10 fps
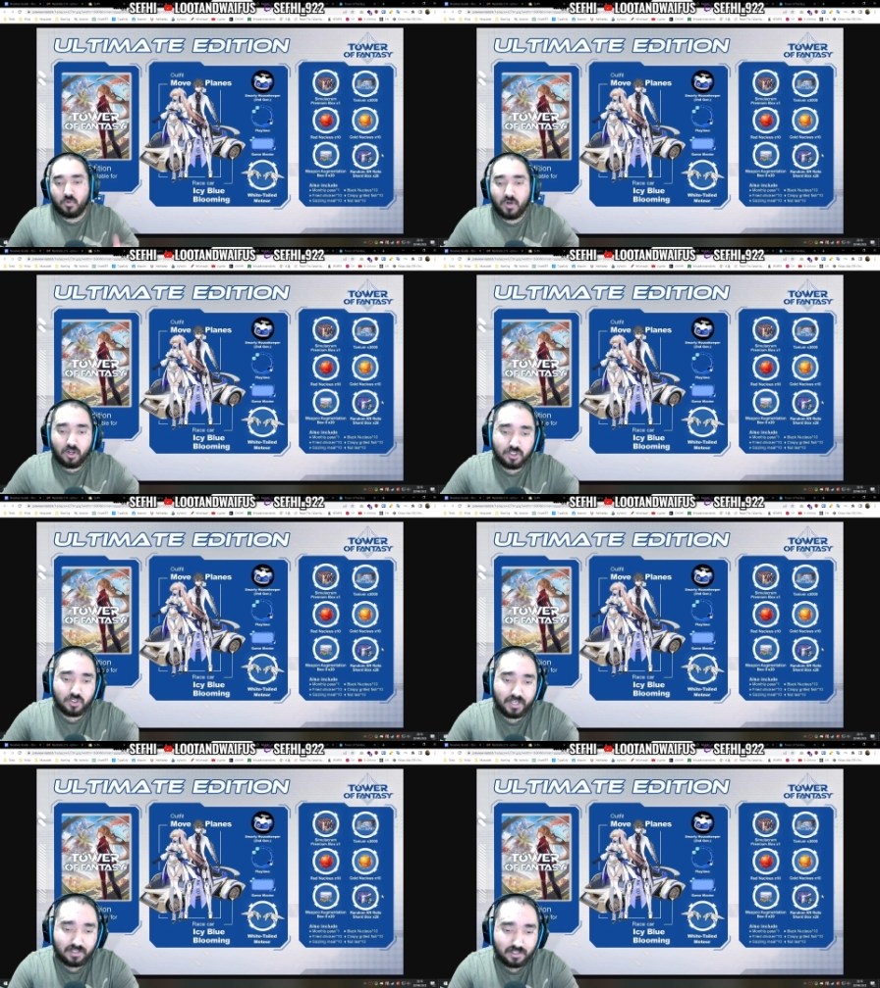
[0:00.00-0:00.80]
You are also
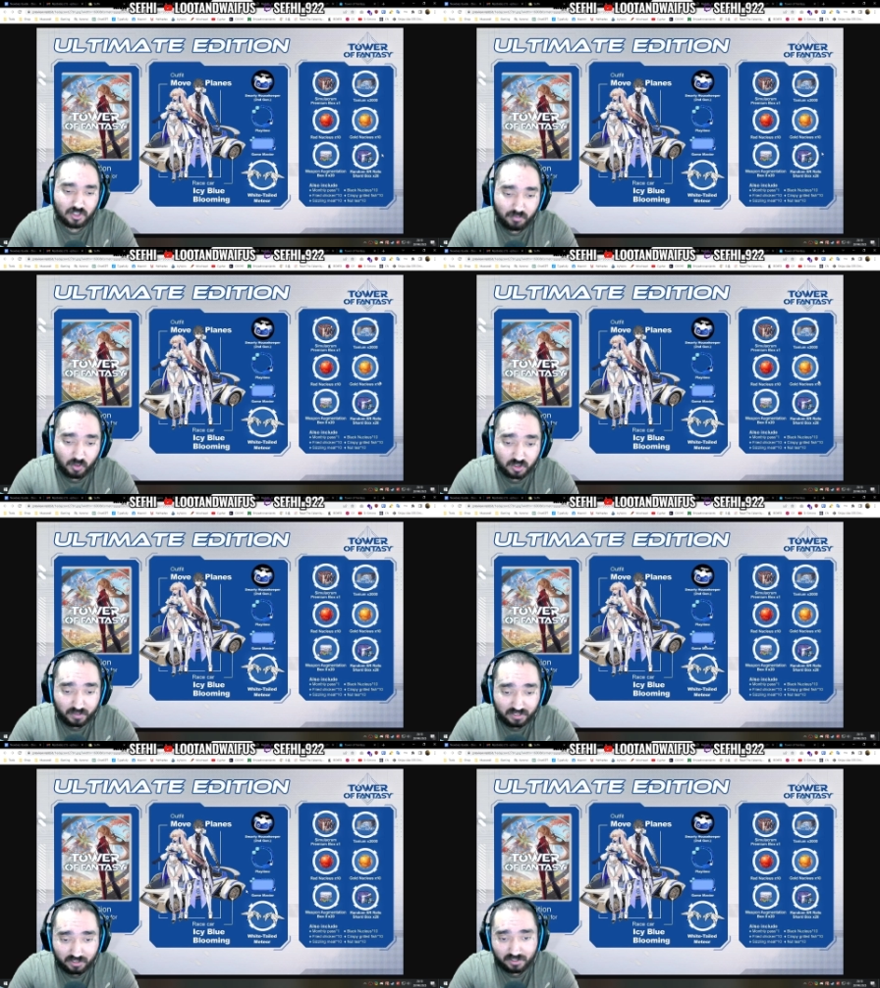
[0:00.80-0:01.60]
getting some
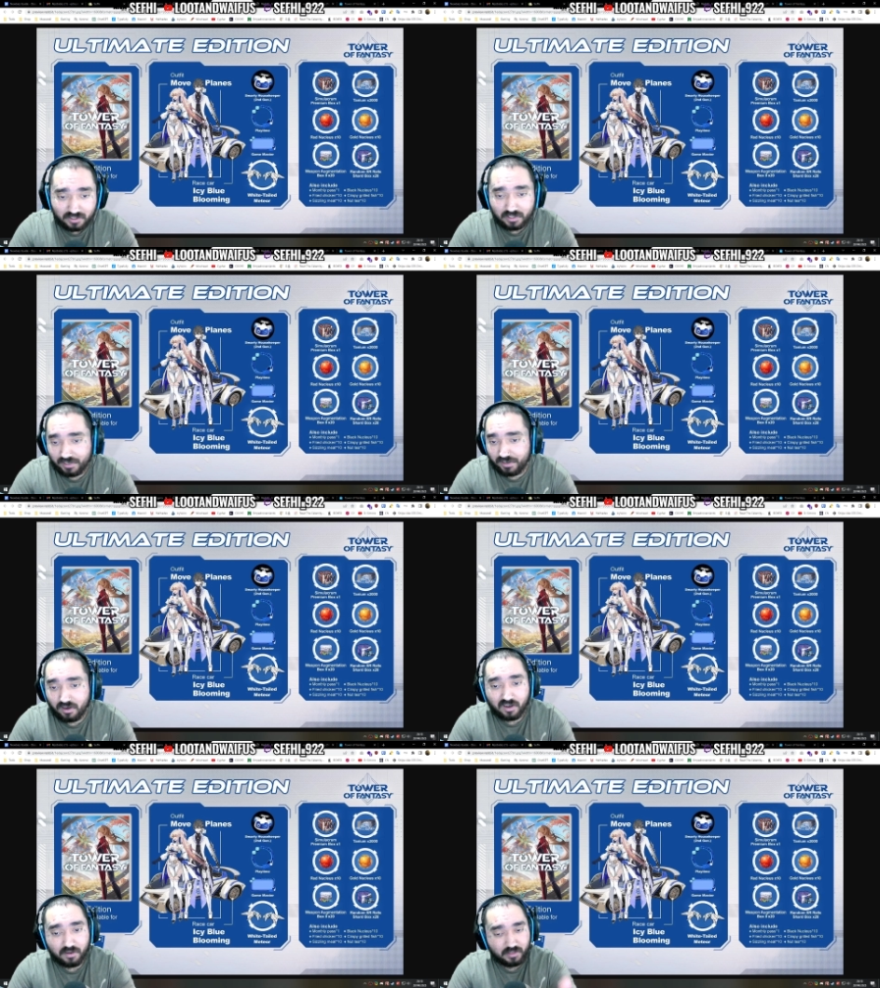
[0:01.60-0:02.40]
cosmetics and a
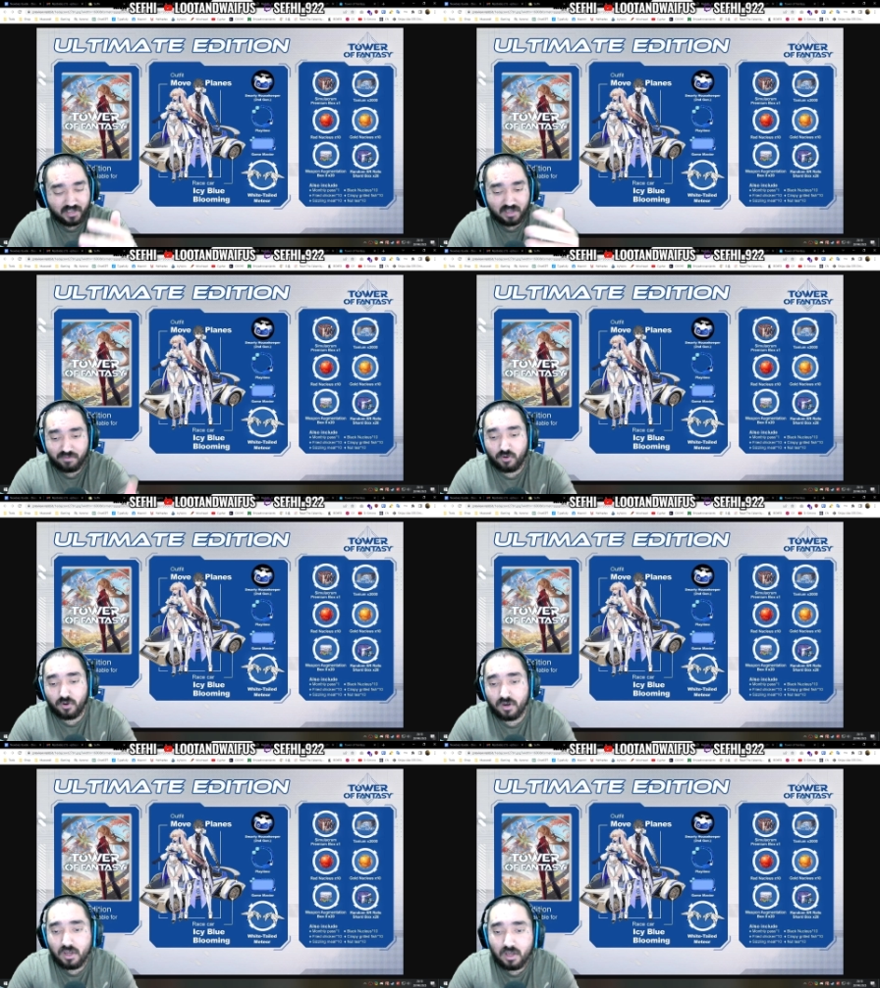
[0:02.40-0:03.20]
car like before,
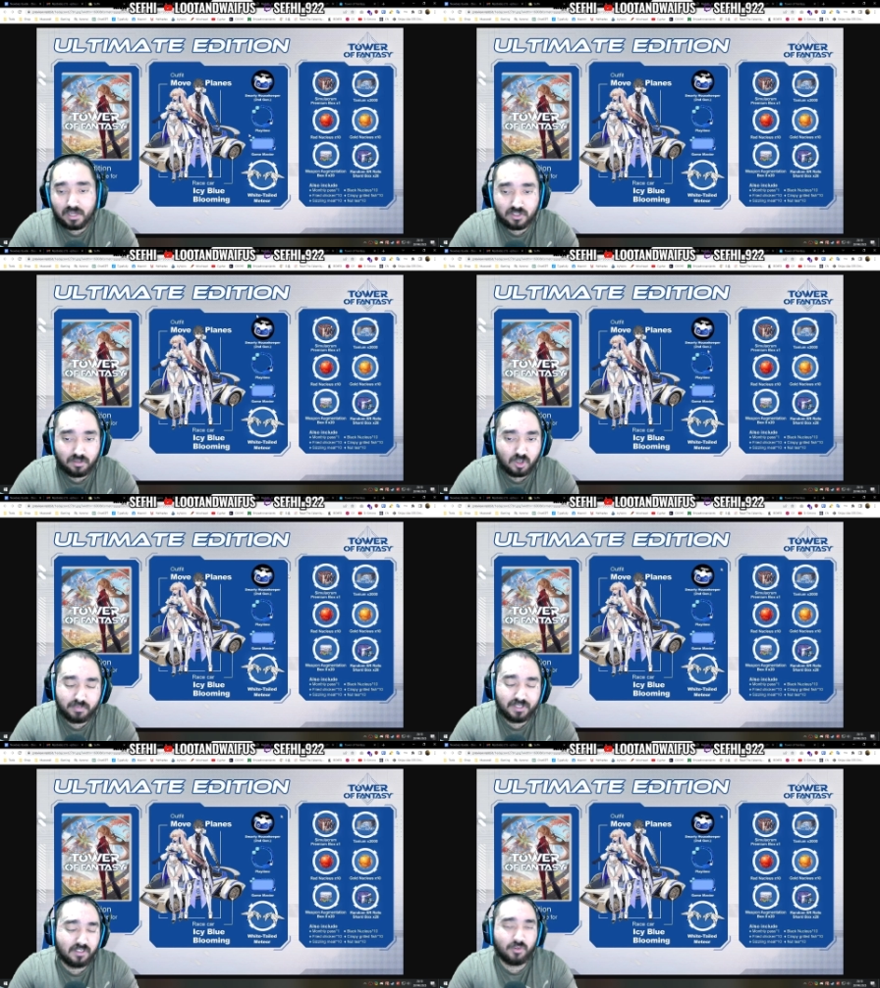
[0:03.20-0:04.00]
and some
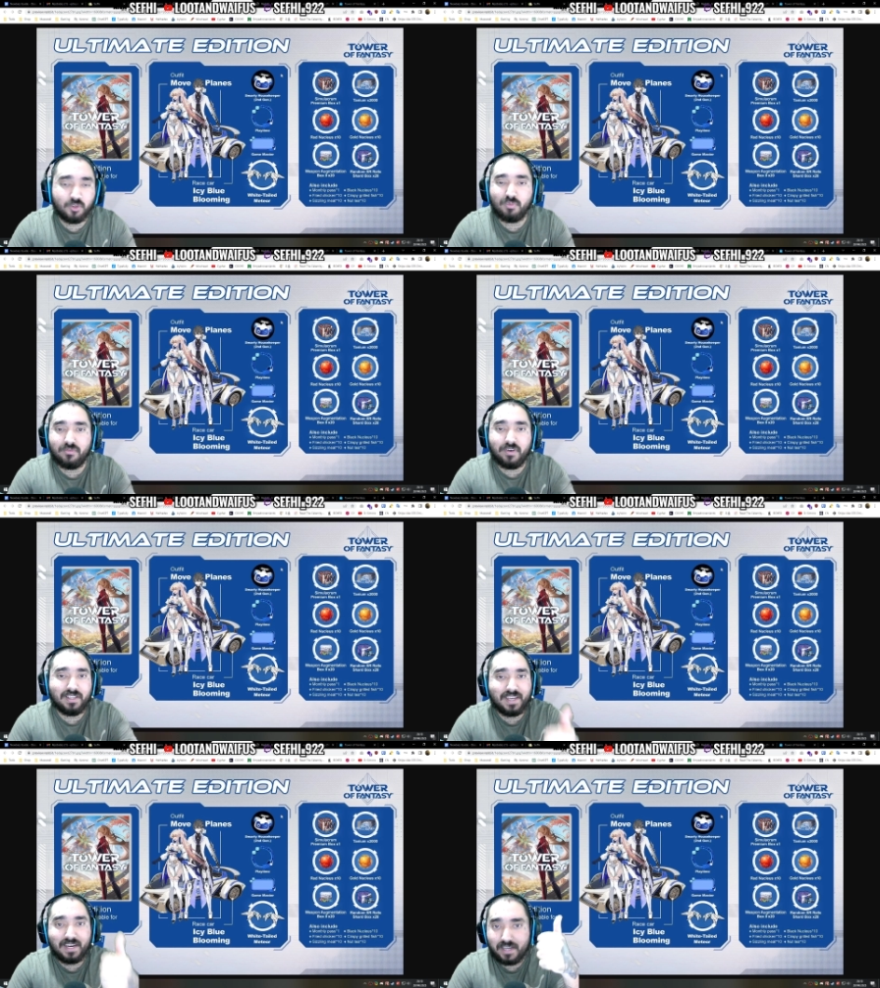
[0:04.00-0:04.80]
cosmetics for your profile like
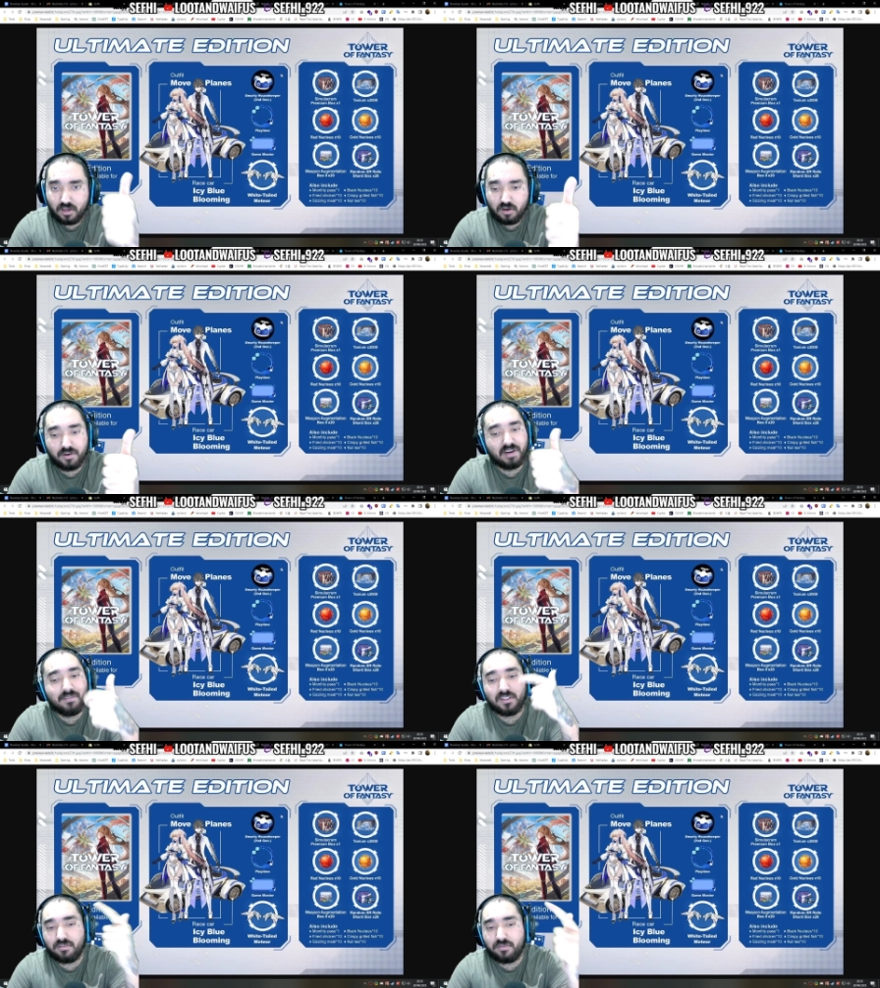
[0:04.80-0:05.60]
an icon, an
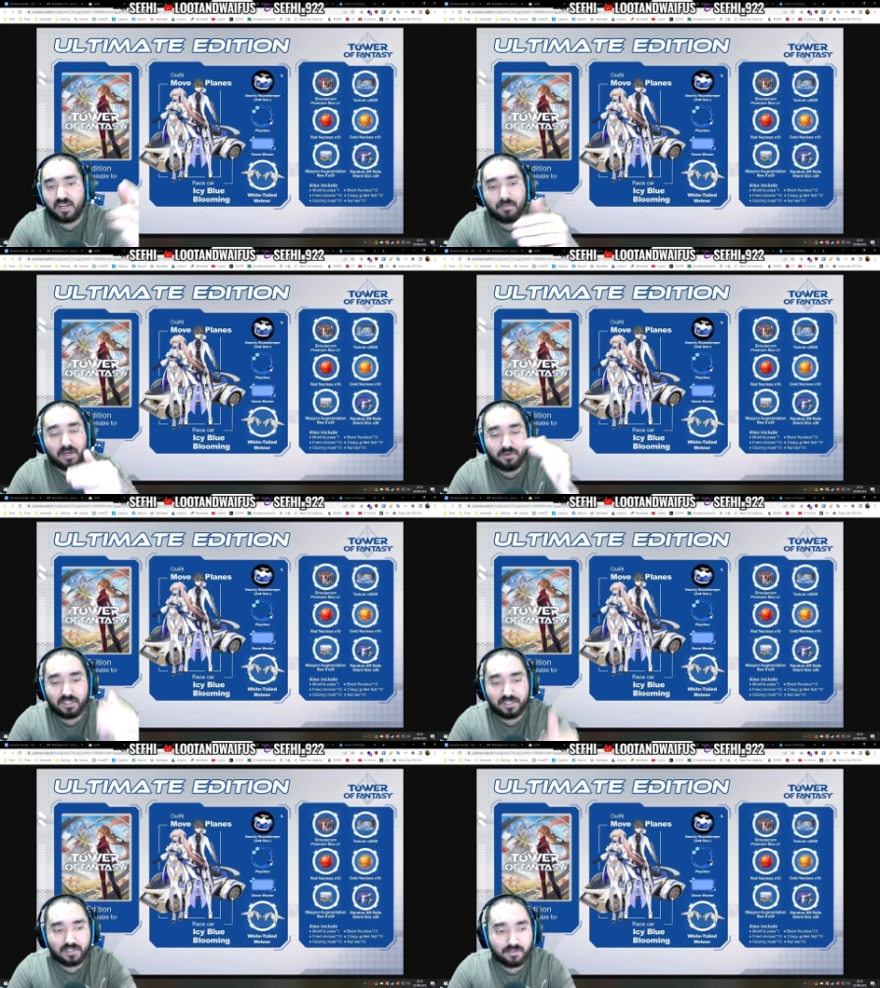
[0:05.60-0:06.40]
avatar frame, and all that
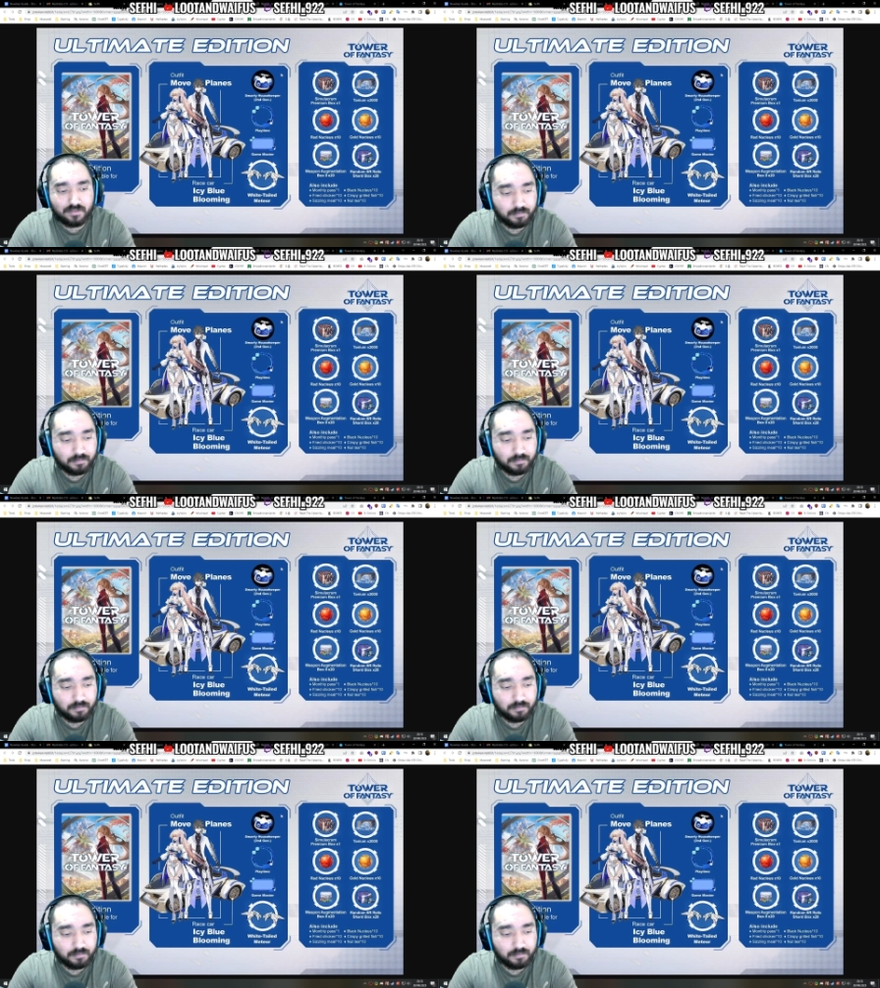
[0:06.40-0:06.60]
stuff.